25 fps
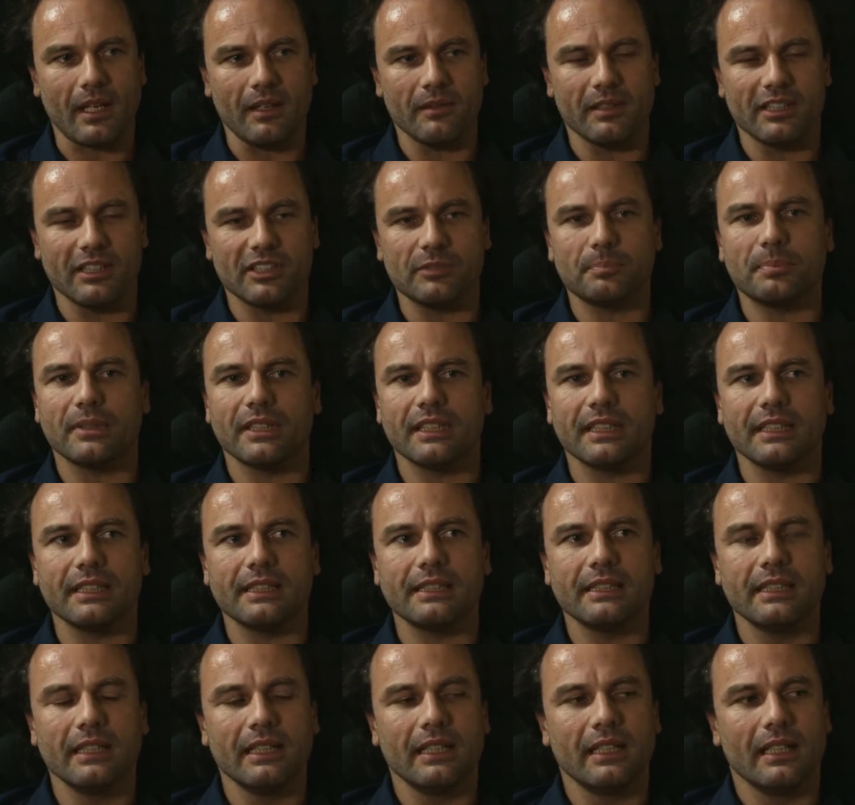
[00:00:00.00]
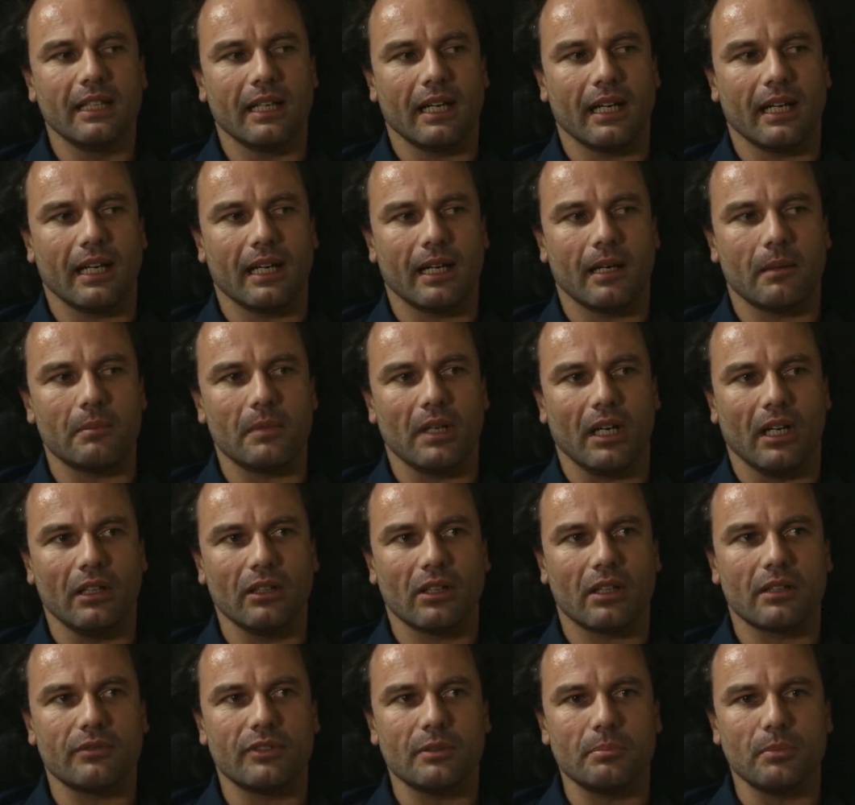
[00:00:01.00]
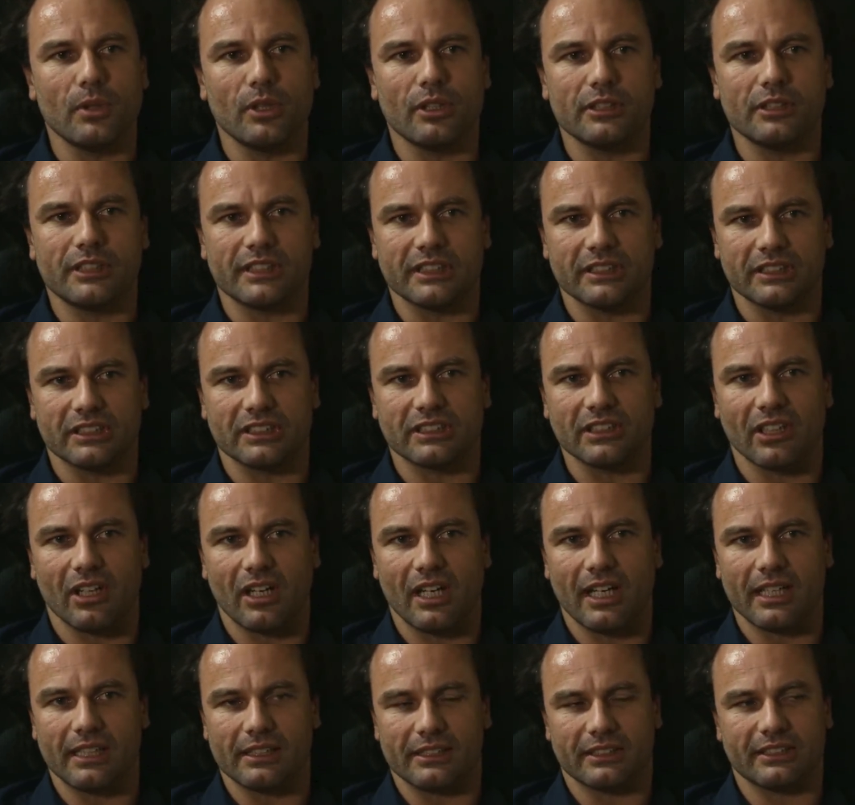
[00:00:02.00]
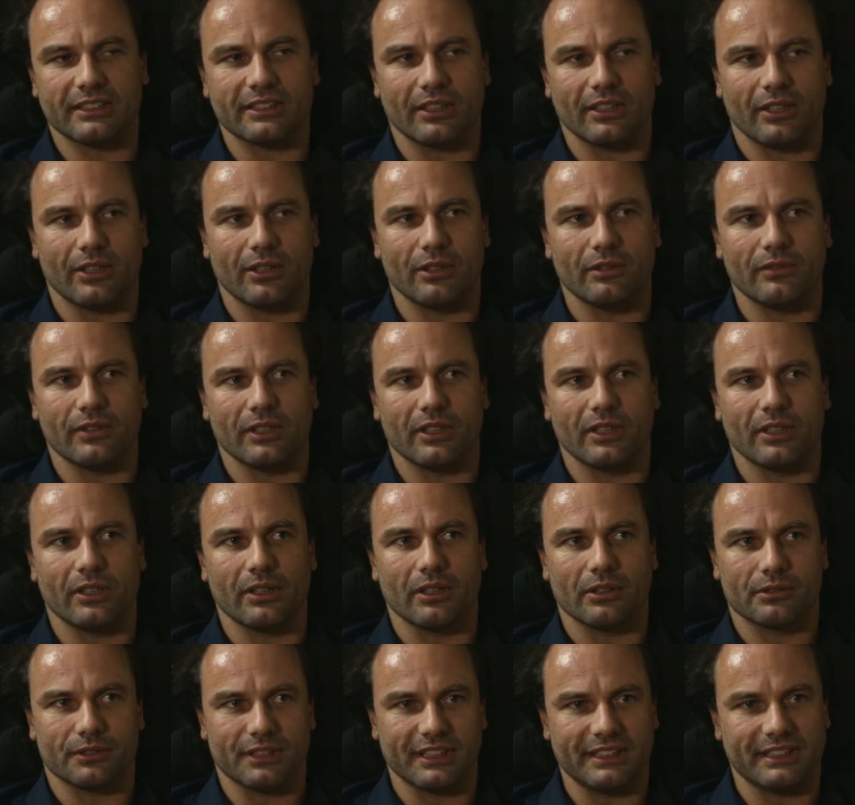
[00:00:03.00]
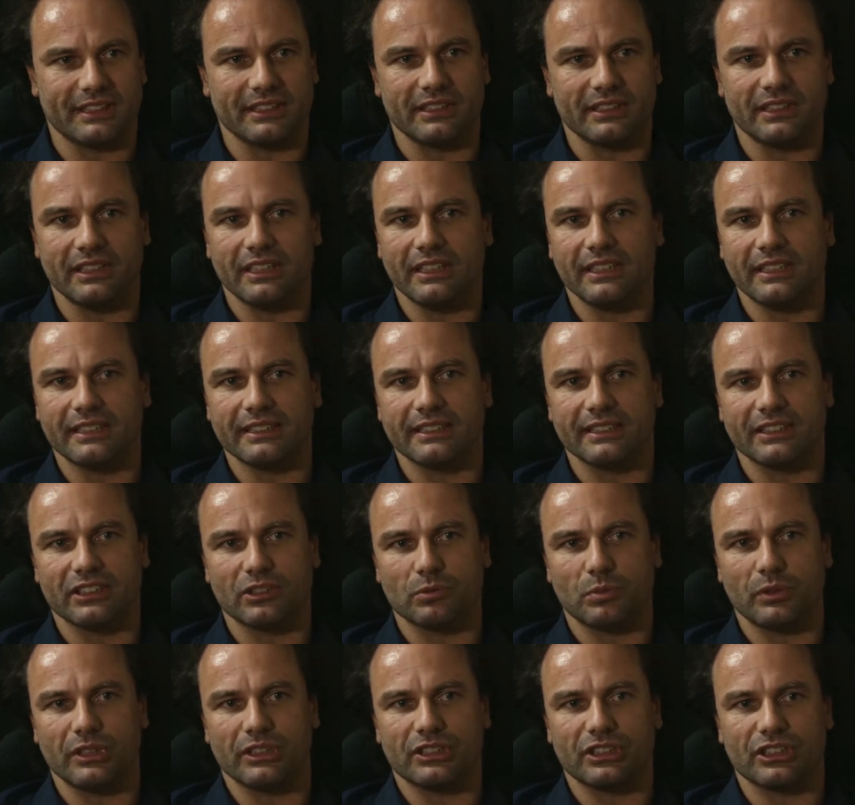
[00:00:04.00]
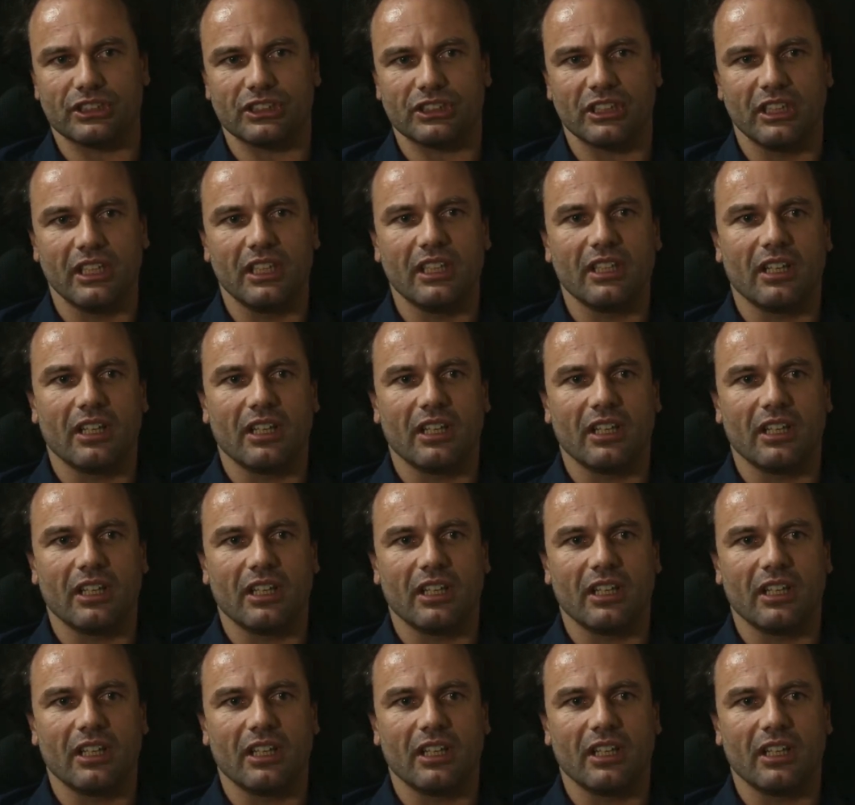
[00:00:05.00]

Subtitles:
There's been a lot of emerging science over recent years which